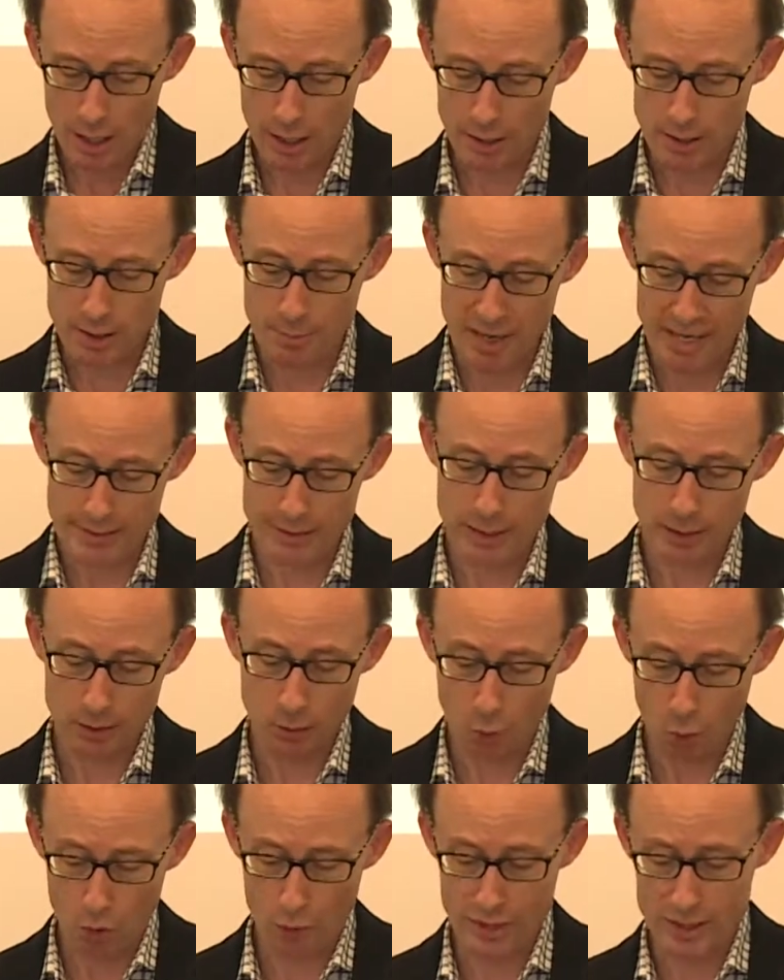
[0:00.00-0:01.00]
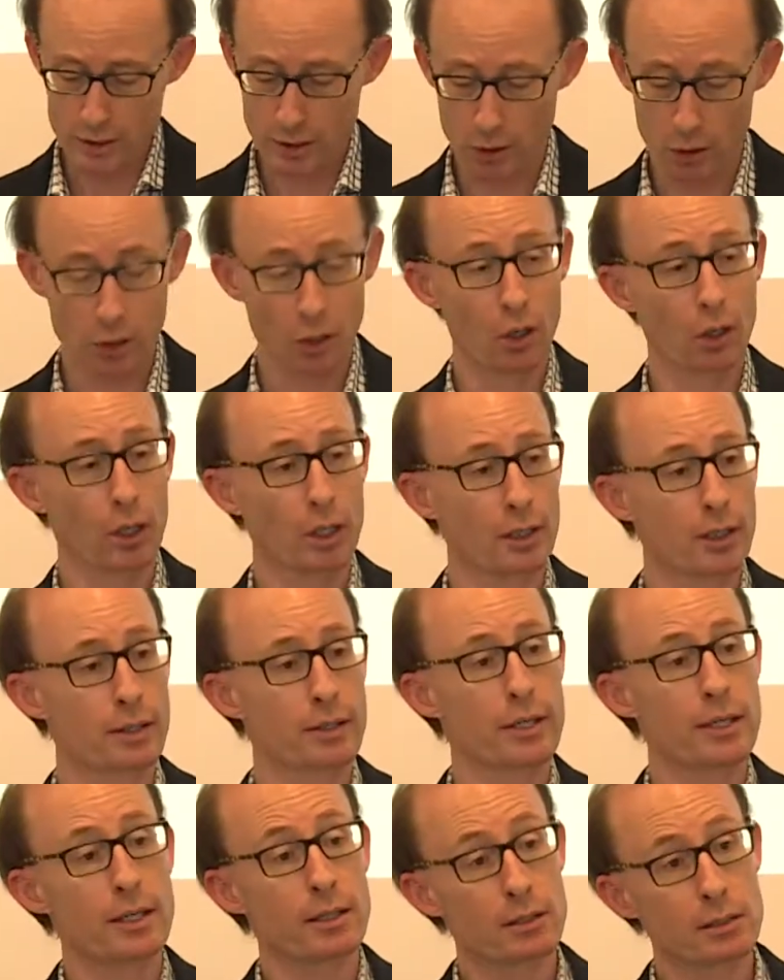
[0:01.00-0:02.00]
Domestic law is no longer
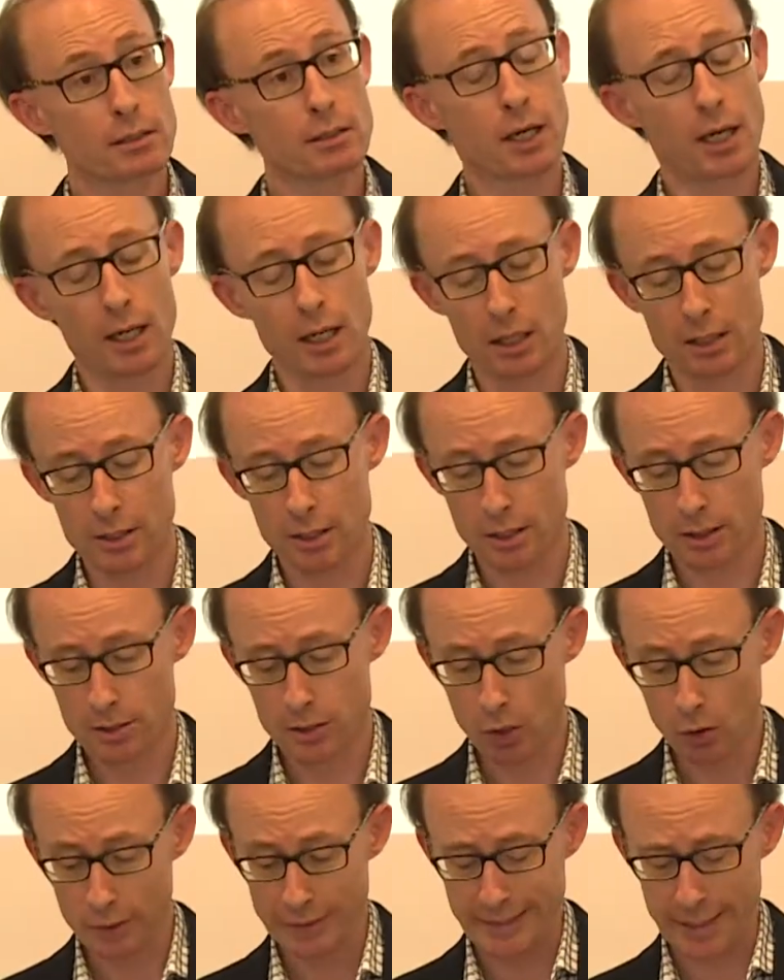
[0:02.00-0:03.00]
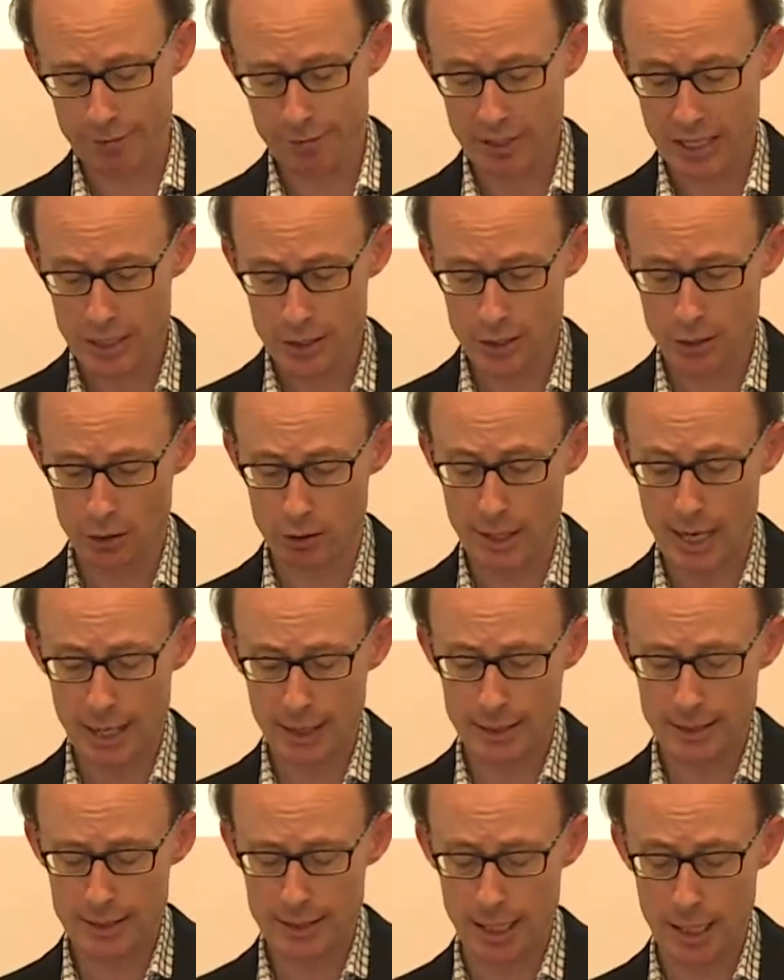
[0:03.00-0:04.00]
the sole definition or
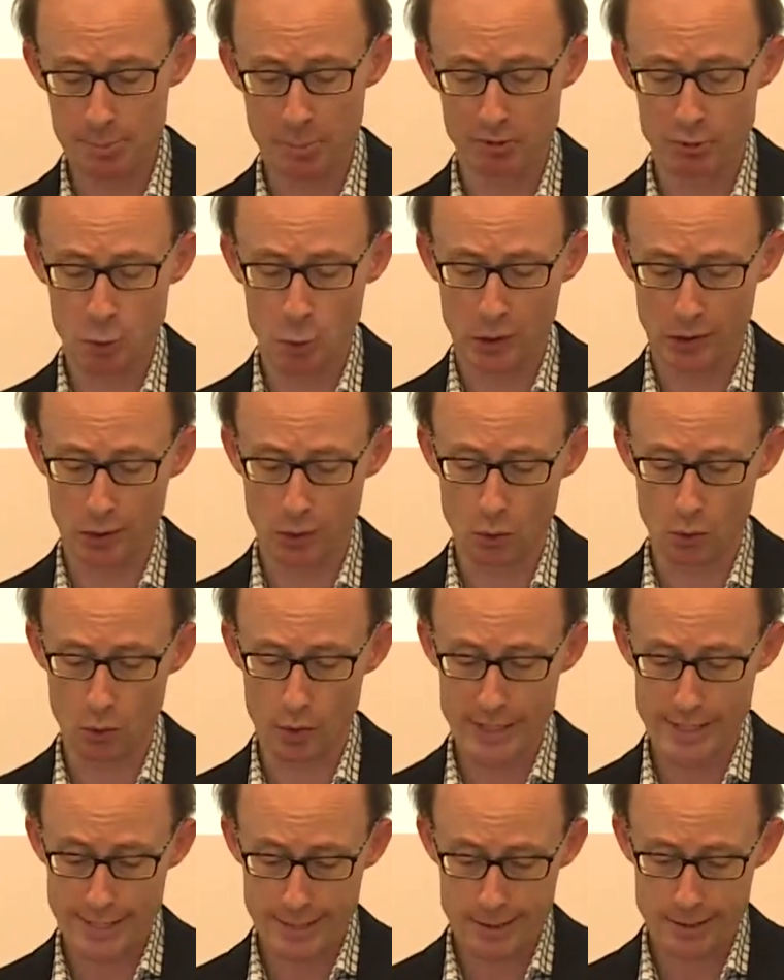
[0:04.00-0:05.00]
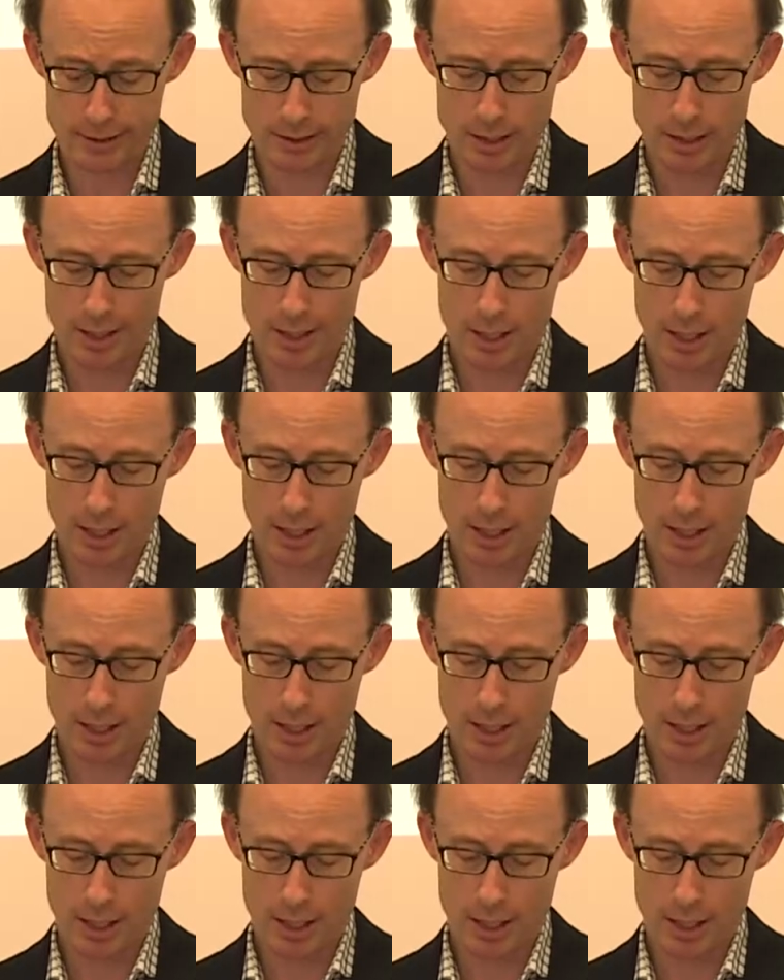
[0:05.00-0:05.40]
archetype of what law is,